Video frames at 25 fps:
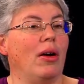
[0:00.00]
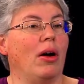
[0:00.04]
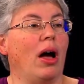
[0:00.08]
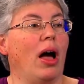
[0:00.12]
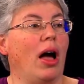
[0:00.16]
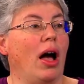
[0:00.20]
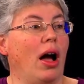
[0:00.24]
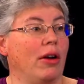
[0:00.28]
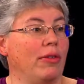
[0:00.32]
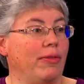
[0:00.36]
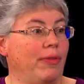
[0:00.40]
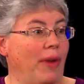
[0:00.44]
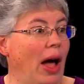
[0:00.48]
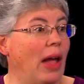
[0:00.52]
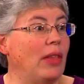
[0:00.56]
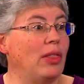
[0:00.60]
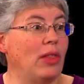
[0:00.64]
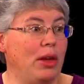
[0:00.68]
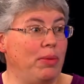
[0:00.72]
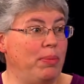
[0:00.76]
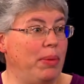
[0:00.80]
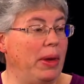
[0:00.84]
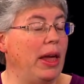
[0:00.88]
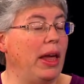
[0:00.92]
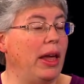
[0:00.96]
are
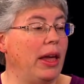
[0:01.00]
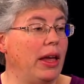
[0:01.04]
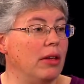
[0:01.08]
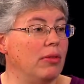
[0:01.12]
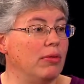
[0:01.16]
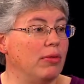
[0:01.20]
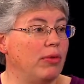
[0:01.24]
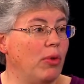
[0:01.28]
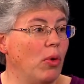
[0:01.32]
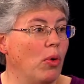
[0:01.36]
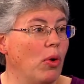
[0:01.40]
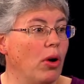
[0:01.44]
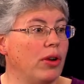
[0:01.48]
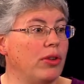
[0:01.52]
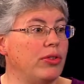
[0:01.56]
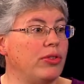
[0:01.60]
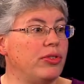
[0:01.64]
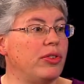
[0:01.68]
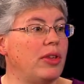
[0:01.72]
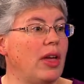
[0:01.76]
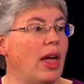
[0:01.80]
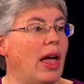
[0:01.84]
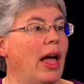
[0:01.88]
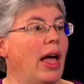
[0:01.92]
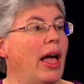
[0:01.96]
finally being
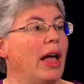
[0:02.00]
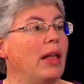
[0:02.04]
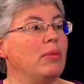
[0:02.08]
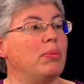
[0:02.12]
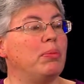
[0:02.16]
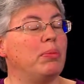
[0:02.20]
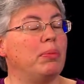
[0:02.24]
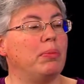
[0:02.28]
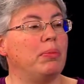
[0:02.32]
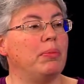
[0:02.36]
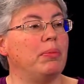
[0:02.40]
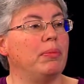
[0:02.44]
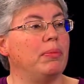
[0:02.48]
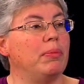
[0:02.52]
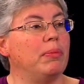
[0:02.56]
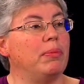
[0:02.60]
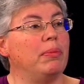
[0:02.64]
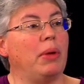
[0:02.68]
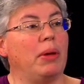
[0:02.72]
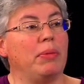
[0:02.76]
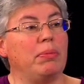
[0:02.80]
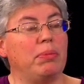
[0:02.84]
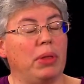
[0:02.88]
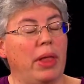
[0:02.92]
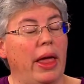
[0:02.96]
enforced, and
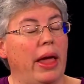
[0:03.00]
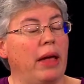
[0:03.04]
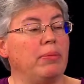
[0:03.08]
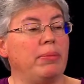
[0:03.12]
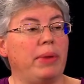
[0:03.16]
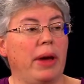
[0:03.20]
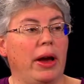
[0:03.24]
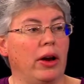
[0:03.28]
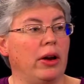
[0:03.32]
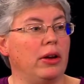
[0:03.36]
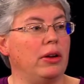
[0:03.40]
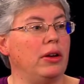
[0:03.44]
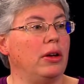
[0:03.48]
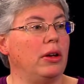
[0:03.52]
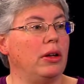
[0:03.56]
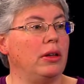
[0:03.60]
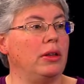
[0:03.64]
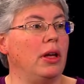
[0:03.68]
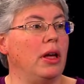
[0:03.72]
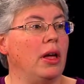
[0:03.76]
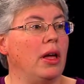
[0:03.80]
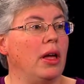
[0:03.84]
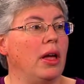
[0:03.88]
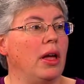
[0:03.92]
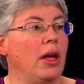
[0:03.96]
but Planned Parenthood
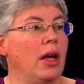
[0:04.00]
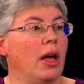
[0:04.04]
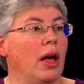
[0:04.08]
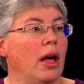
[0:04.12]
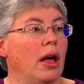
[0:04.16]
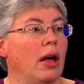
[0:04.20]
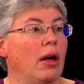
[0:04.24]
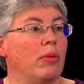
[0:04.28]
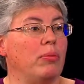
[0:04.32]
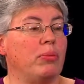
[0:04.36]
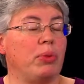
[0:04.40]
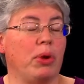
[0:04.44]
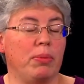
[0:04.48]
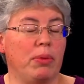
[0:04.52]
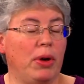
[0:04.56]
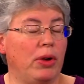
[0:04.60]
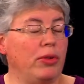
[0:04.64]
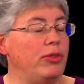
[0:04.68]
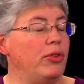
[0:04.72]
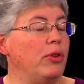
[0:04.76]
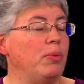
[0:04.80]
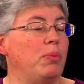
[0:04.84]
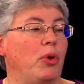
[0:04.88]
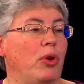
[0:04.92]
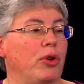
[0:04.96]

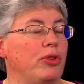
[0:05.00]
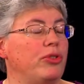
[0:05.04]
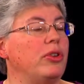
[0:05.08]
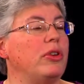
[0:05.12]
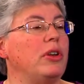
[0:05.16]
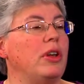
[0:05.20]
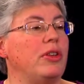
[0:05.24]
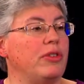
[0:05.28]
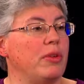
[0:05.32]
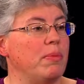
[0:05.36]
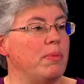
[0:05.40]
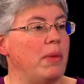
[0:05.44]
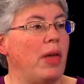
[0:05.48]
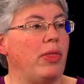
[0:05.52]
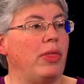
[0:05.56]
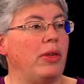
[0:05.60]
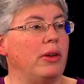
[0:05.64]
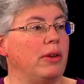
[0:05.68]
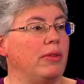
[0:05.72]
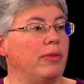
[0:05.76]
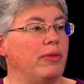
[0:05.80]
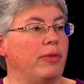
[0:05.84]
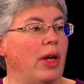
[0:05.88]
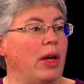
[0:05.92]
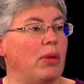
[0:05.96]
promotes abortion as a method
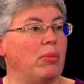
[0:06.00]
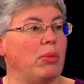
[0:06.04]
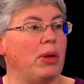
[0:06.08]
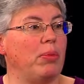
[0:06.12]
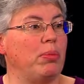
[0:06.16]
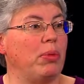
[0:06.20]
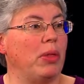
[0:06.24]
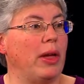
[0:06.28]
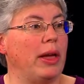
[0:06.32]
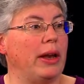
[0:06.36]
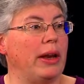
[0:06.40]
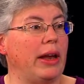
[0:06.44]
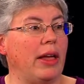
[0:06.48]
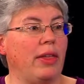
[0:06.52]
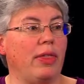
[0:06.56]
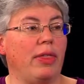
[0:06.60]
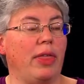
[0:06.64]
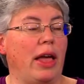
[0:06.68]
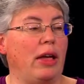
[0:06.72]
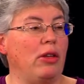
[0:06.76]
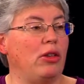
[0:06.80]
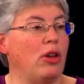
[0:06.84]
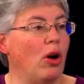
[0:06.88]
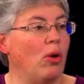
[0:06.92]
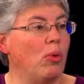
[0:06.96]
of family planning.
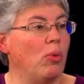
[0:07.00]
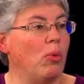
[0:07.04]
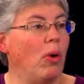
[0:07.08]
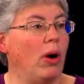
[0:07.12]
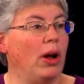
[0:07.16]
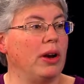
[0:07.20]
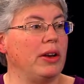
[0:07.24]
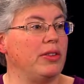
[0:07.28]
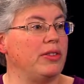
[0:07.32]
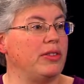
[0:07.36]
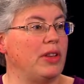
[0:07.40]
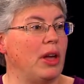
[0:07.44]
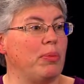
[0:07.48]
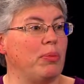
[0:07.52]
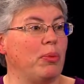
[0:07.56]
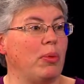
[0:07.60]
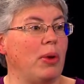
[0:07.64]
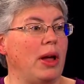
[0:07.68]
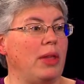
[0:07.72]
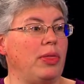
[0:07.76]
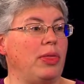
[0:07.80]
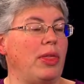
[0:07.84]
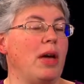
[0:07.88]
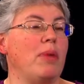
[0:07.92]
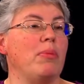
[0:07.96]
They don't want to
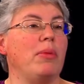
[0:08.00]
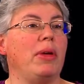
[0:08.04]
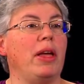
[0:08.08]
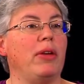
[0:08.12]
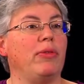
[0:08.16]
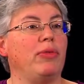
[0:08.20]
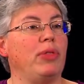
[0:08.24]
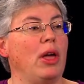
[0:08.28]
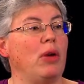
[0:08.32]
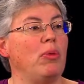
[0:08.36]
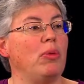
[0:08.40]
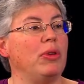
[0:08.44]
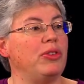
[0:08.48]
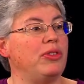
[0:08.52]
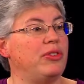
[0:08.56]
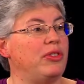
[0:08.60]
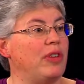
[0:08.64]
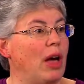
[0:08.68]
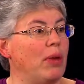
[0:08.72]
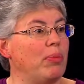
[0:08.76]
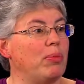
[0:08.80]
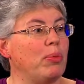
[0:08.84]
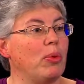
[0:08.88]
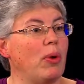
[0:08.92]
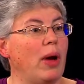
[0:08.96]
separate them. If they would
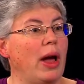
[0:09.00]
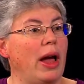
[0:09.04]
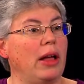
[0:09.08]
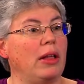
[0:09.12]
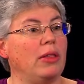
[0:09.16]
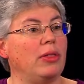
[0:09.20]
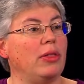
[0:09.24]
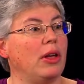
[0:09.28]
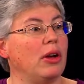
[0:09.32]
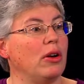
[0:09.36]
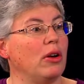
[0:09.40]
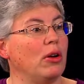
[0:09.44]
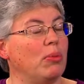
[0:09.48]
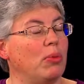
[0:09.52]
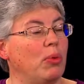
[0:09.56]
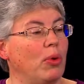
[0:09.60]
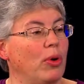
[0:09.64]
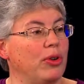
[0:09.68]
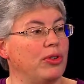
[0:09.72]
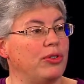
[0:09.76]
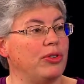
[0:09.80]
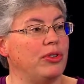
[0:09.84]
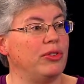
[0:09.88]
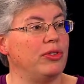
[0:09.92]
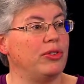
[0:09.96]
separate their
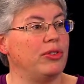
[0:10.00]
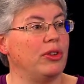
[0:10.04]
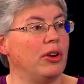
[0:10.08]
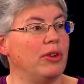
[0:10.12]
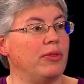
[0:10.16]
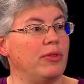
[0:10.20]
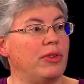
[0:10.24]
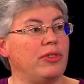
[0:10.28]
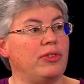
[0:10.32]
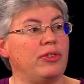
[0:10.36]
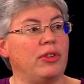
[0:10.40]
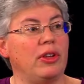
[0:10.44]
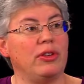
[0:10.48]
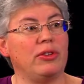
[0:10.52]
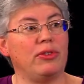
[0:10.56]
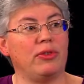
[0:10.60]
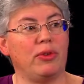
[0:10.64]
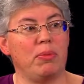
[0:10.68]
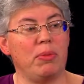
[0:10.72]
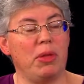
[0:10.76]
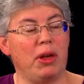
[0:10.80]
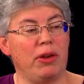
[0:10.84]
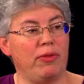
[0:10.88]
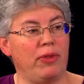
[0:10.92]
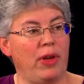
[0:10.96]
abortion services
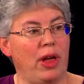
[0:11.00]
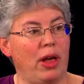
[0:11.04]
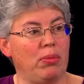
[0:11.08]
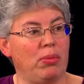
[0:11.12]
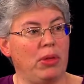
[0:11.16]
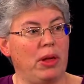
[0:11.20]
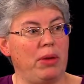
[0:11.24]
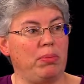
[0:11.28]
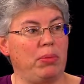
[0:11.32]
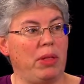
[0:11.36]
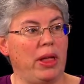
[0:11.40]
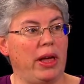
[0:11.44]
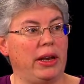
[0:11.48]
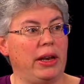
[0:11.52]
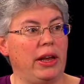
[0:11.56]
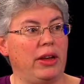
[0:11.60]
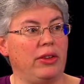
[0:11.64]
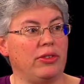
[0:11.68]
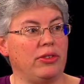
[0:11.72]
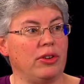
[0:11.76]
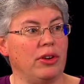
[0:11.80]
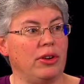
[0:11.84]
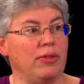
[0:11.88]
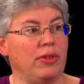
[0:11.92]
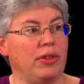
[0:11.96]
from their family planning
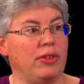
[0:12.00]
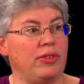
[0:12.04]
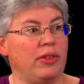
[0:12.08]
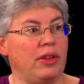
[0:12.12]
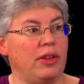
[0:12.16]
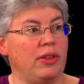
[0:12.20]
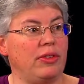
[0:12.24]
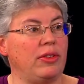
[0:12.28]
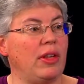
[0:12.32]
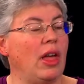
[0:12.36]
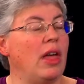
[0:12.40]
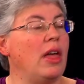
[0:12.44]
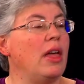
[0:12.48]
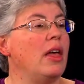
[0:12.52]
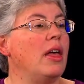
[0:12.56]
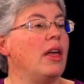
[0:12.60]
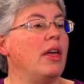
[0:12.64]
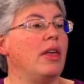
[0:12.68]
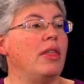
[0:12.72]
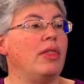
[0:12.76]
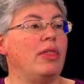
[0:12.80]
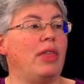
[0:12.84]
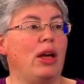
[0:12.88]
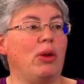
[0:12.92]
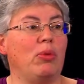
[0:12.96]
services,
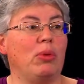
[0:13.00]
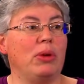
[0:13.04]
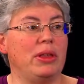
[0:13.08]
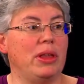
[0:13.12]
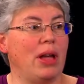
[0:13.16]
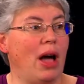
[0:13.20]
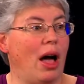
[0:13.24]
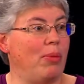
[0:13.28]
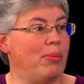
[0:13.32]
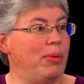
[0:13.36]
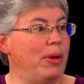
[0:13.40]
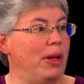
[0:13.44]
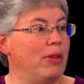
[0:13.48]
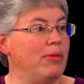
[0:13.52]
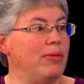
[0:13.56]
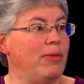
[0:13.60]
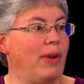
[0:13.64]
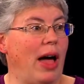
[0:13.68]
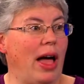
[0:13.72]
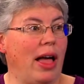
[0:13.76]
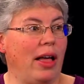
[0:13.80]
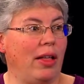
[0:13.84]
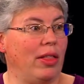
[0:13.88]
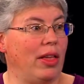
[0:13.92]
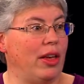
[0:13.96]
they would not be in
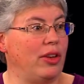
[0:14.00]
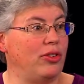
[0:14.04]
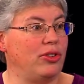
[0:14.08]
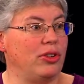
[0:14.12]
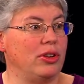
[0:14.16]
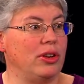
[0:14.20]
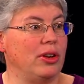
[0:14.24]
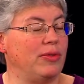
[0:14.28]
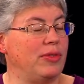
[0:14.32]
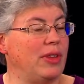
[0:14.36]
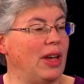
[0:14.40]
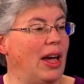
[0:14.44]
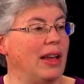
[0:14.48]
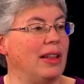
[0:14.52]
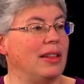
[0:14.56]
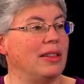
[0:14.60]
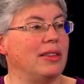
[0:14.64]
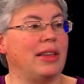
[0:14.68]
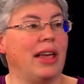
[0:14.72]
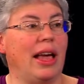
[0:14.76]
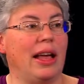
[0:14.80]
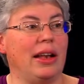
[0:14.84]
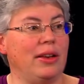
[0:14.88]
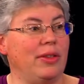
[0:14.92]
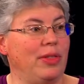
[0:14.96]
violation of Title
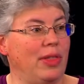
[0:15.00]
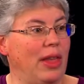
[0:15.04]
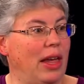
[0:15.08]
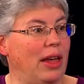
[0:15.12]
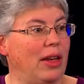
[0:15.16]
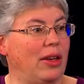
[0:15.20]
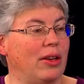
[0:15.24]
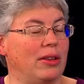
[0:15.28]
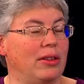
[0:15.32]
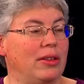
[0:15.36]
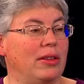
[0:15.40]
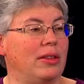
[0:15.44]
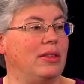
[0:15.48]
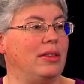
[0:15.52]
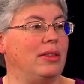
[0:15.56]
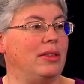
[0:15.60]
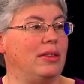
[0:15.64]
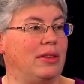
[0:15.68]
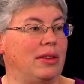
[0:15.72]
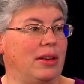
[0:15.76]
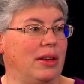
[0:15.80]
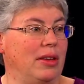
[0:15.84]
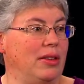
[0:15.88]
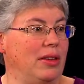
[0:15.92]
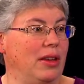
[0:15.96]
ten, and they could
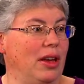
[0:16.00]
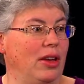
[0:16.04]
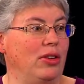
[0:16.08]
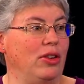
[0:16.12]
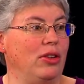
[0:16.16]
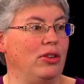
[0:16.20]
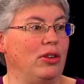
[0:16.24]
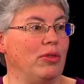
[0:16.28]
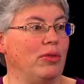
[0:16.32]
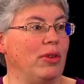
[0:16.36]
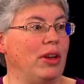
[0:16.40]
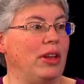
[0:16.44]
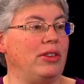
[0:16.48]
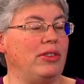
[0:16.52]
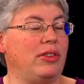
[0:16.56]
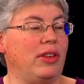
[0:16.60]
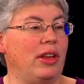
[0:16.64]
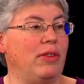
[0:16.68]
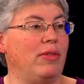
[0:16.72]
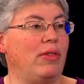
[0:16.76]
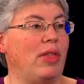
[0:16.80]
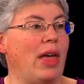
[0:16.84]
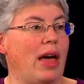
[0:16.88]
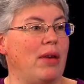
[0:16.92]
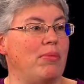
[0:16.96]
continue to
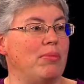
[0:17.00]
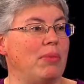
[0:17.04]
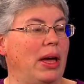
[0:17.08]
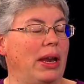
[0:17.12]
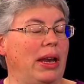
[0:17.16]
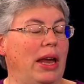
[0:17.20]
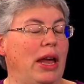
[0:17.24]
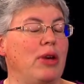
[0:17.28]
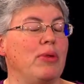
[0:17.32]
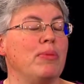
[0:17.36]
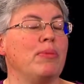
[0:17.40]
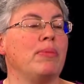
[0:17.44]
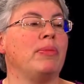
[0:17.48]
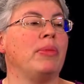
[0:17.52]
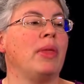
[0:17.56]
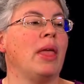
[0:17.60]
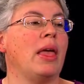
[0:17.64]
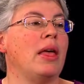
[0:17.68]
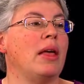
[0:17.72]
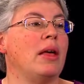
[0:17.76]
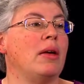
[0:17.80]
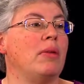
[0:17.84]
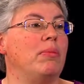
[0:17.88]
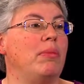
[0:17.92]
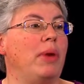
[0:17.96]
receive that money.
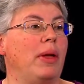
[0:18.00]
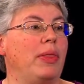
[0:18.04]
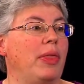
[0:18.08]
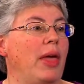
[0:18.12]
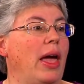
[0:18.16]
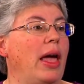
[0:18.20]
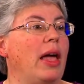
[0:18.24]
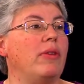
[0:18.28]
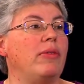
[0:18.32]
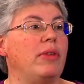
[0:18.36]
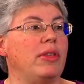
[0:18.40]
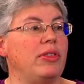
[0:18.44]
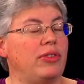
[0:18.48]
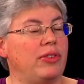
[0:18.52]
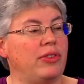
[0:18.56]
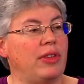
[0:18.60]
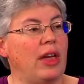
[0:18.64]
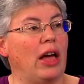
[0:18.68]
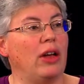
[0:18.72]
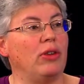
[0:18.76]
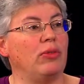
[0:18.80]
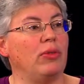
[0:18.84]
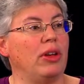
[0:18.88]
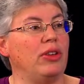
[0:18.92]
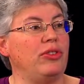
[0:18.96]
But they have
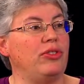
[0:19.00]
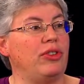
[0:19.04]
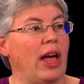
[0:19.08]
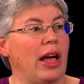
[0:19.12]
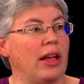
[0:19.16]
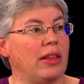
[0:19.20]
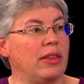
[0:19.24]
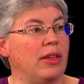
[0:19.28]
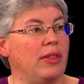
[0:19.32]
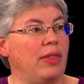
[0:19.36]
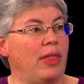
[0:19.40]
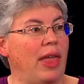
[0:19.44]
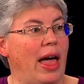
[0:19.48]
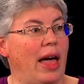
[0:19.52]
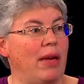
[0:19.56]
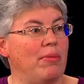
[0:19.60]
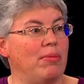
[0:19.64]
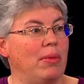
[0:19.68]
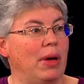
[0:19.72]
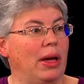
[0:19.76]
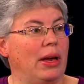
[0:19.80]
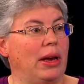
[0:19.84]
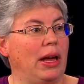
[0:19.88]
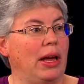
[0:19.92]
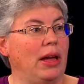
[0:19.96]
instead rejected that
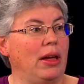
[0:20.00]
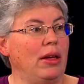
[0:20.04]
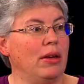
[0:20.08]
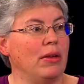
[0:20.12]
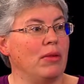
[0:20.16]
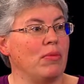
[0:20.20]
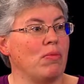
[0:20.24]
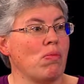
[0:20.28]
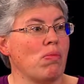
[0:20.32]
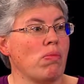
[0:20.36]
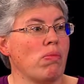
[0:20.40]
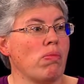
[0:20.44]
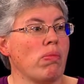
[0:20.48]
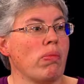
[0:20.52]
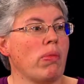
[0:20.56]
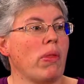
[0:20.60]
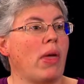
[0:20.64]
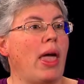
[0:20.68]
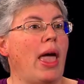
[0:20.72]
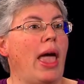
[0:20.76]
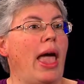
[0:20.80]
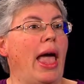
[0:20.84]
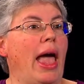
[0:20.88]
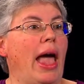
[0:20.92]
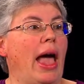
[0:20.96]
money,
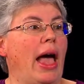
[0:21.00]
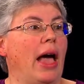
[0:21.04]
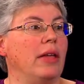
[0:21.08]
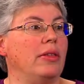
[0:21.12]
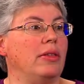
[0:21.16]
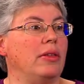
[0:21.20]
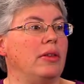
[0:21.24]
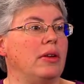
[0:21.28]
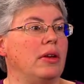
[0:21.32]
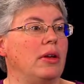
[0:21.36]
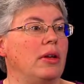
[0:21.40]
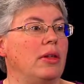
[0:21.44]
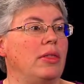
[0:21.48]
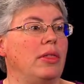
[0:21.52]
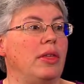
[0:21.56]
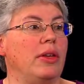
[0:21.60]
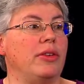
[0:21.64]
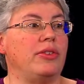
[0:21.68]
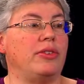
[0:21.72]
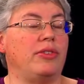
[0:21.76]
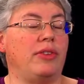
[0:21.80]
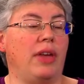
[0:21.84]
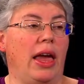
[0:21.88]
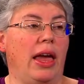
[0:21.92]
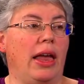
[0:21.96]
and the
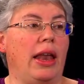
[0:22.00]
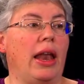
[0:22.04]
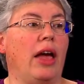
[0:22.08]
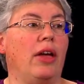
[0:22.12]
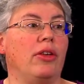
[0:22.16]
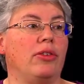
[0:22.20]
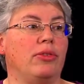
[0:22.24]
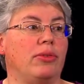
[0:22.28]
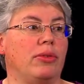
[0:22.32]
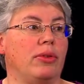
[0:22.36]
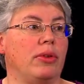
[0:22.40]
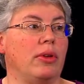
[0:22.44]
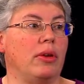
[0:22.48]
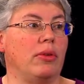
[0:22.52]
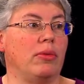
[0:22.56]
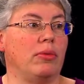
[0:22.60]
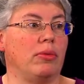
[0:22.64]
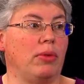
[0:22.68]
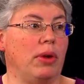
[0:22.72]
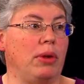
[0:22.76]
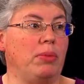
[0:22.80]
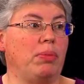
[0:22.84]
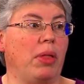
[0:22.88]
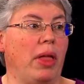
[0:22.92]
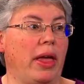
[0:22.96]
state has
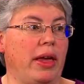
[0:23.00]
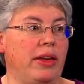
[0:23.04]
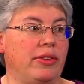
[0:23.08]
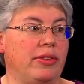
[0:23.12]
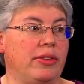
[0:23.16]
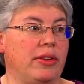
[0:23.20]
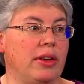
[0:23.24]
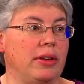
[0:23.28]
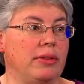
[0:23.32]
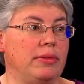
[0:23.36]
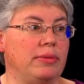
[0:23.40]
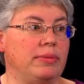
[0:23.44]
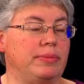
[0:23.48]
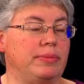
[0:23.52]
replaced it.